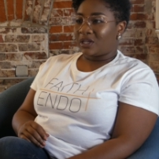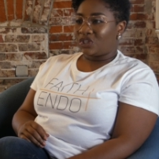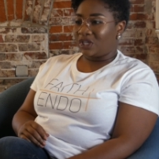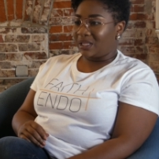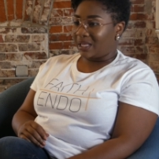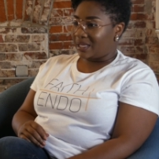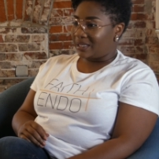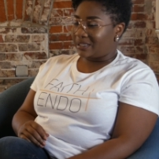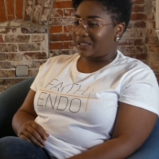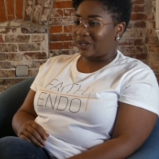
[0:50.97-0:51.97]
She
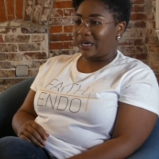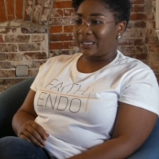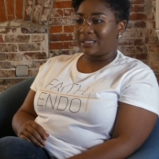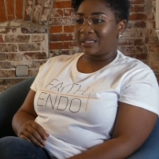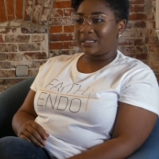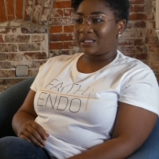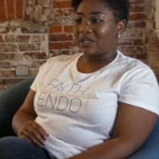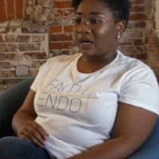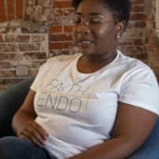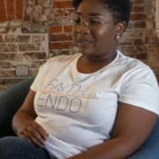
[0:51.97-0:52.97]
then started to
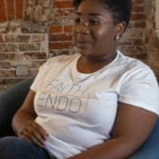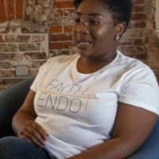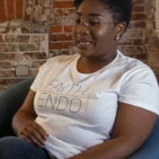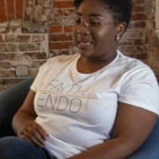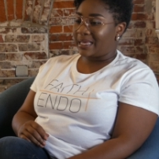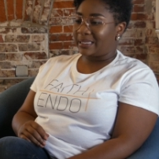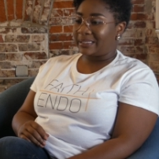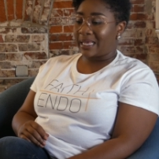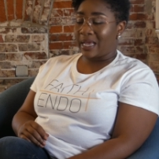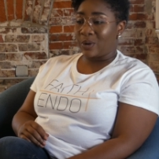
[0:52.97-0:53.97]
talk to me again,
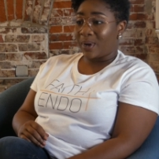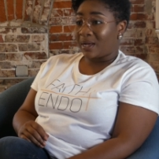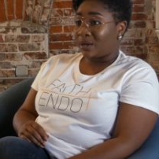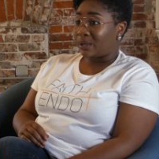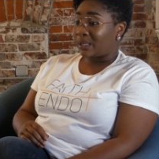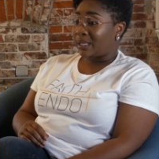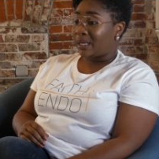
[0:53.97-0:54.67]
saying, well,